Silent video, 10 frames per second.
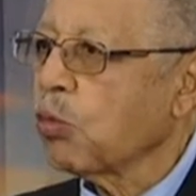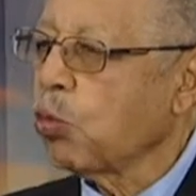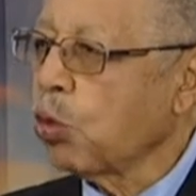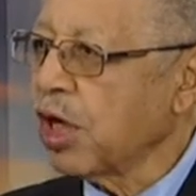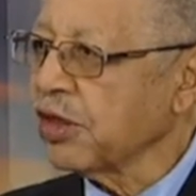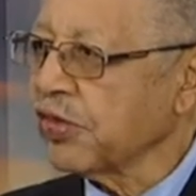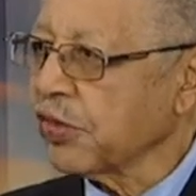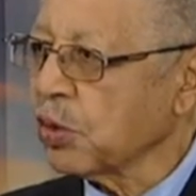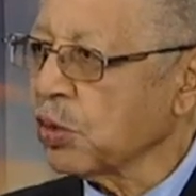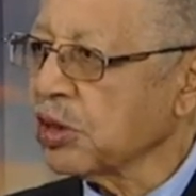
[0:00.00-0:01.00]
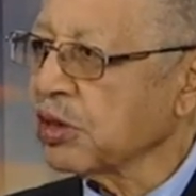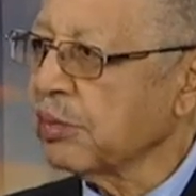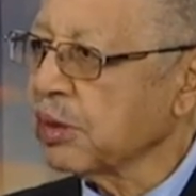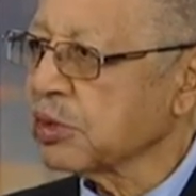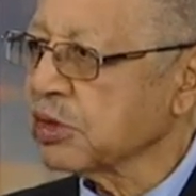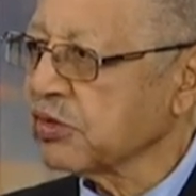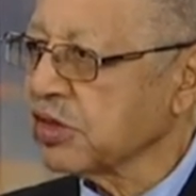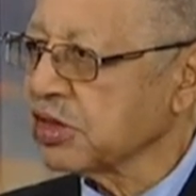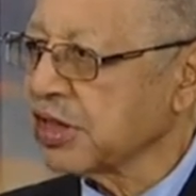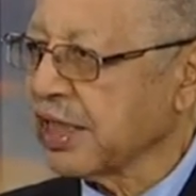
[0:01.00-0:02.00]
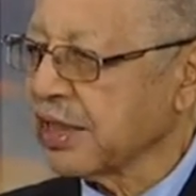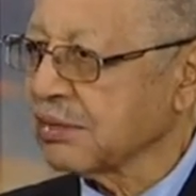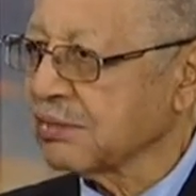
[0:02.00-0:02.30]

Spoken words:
1/3 of the members of the Senate.